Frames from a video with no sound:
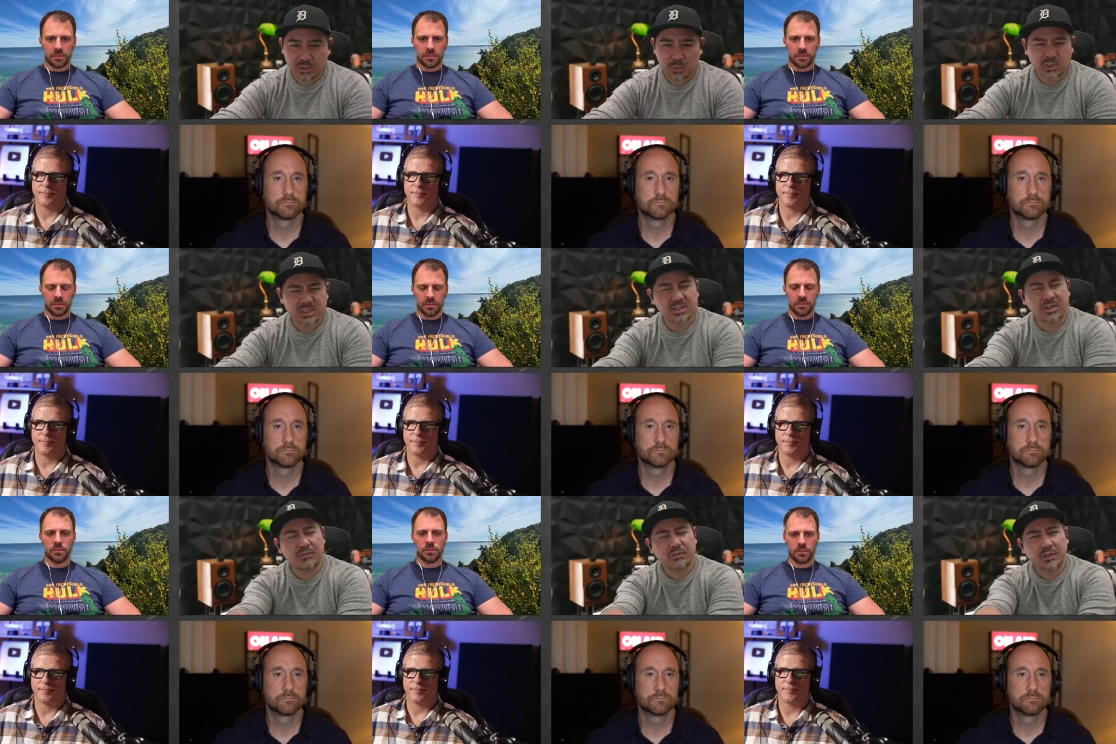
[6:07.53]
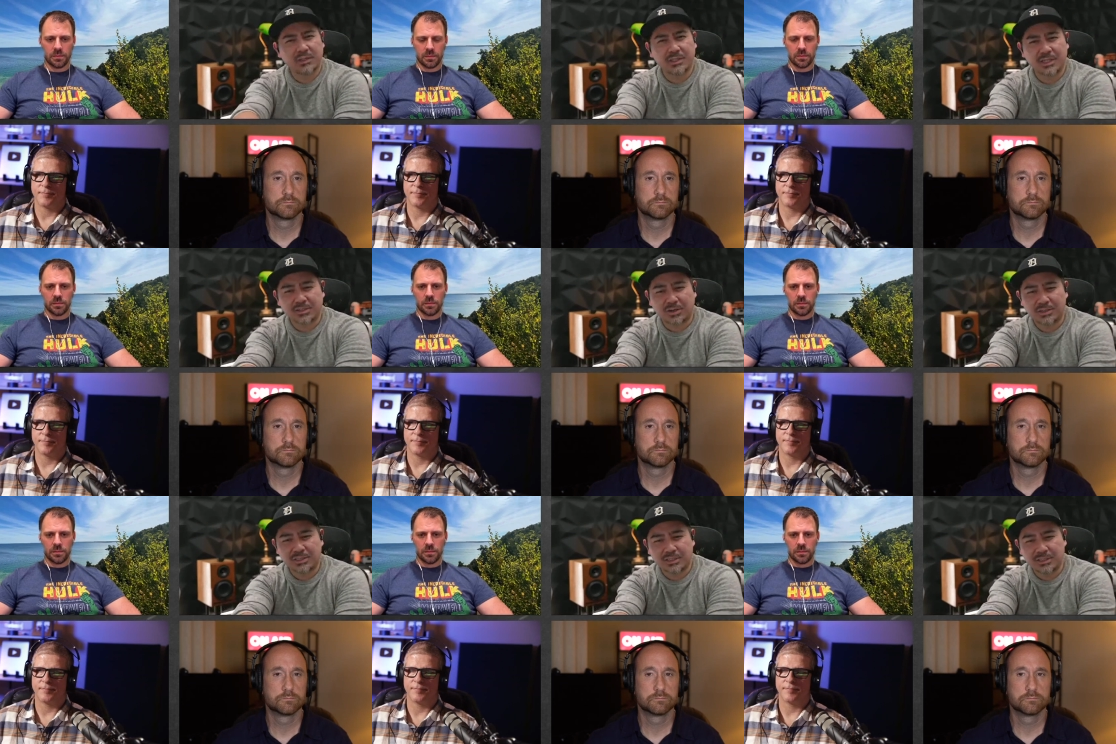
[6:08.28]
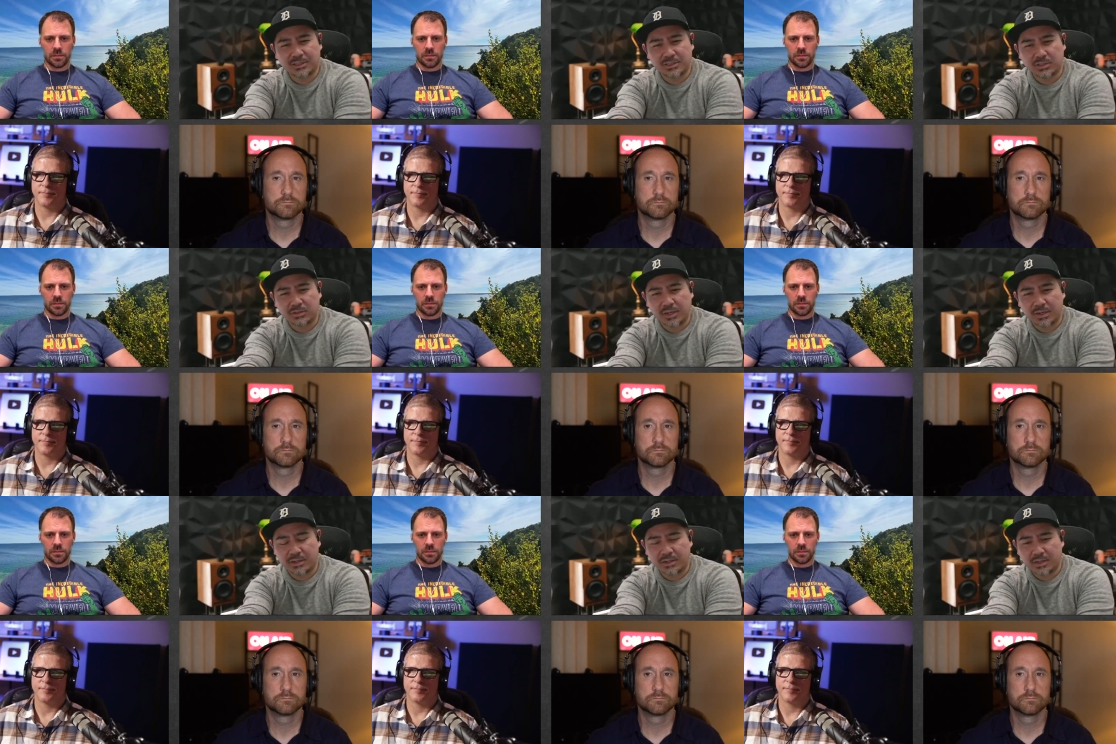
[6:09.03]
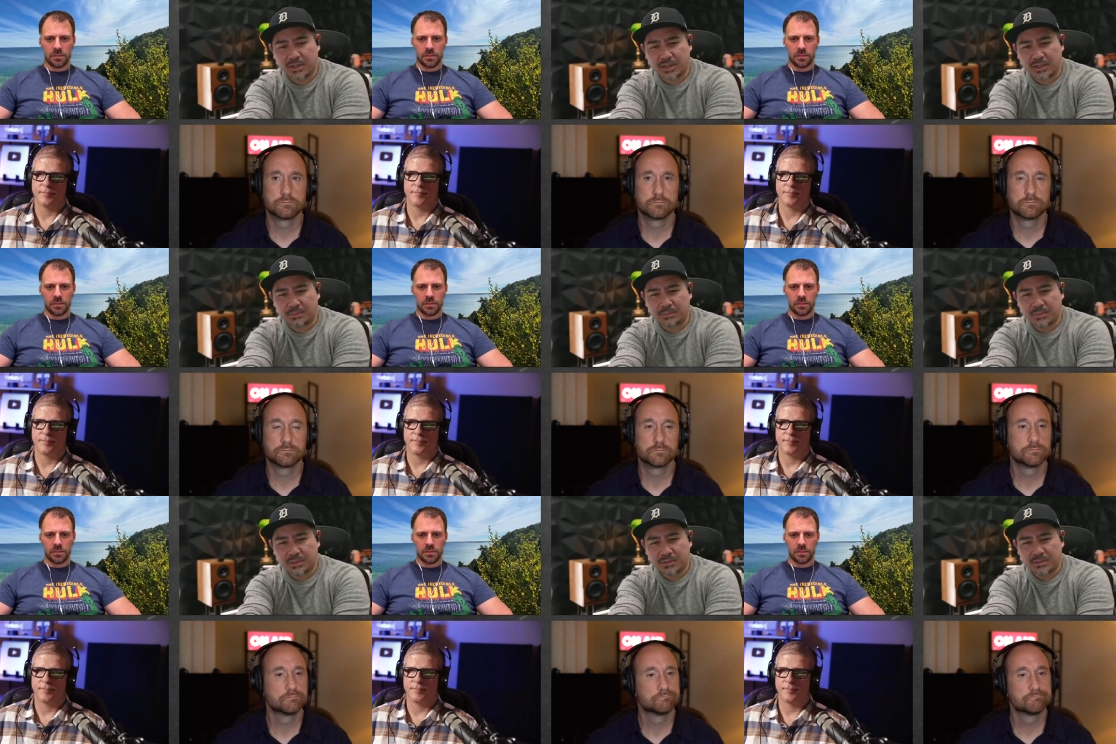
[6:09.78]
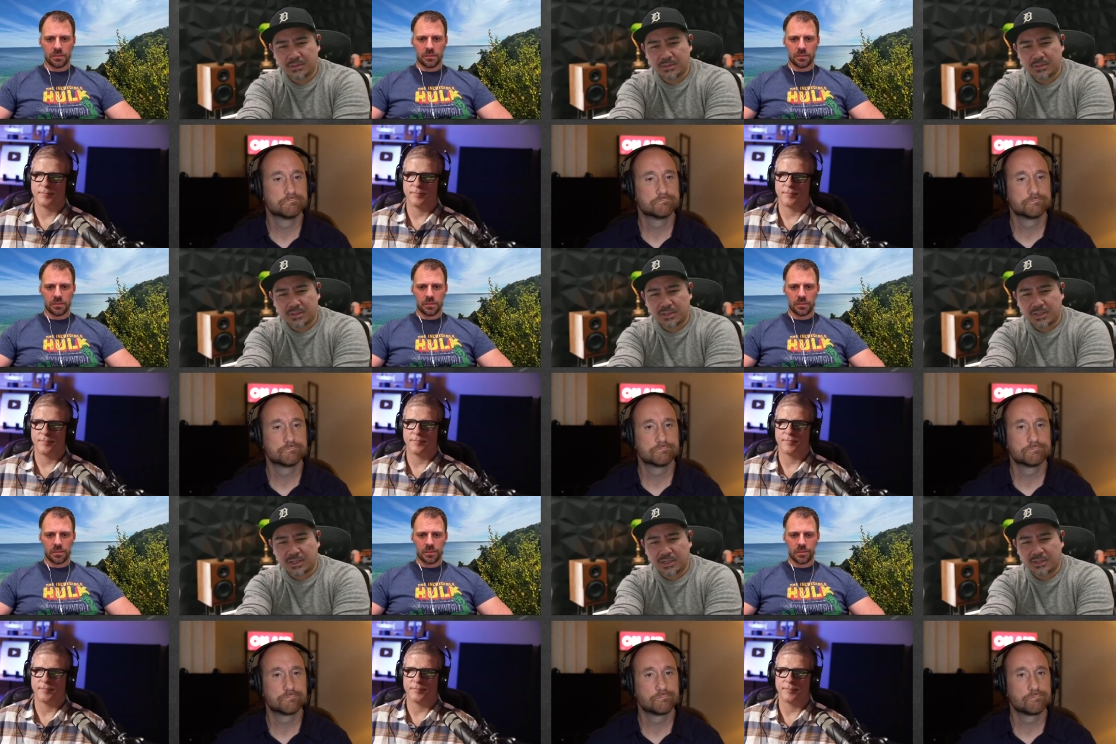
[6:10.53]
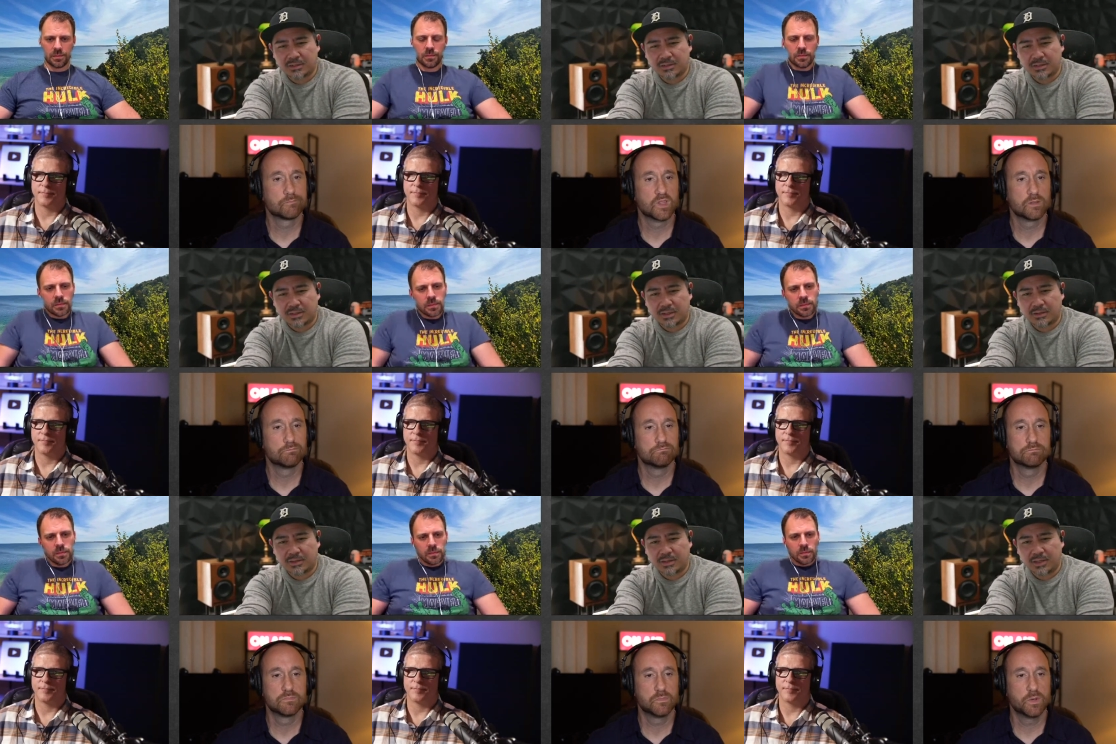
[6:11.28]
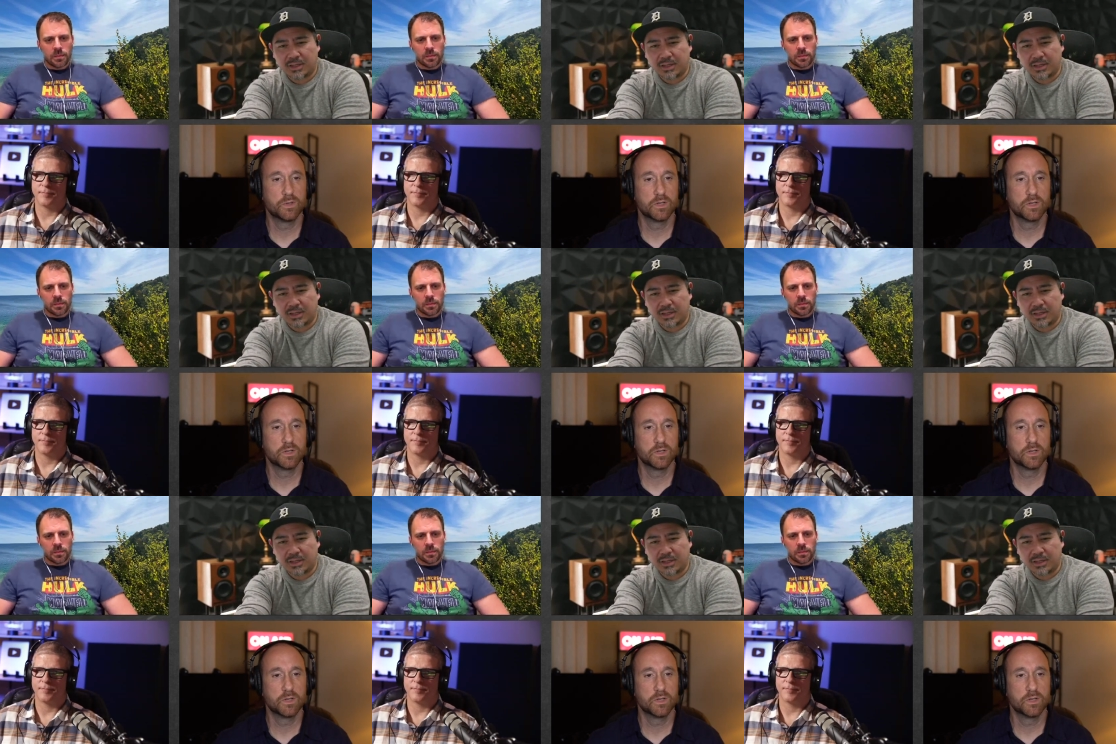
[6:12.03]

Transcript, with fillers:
Speaker 1: What's the mm. filter that's hard to do, Aaron? Um, uh, Maybe it,